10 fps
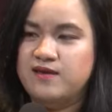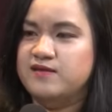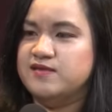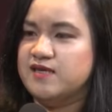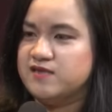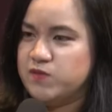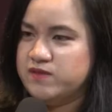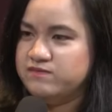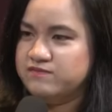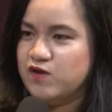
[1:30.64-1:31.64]

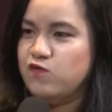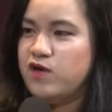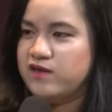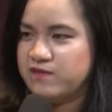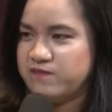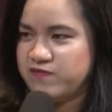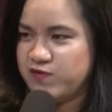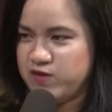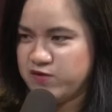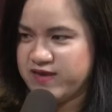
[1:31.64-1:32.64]
Gentlemen, welcome
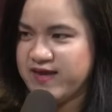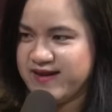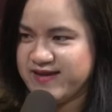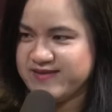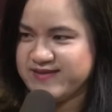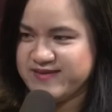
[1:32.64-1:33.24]
to Beyond the Headlines.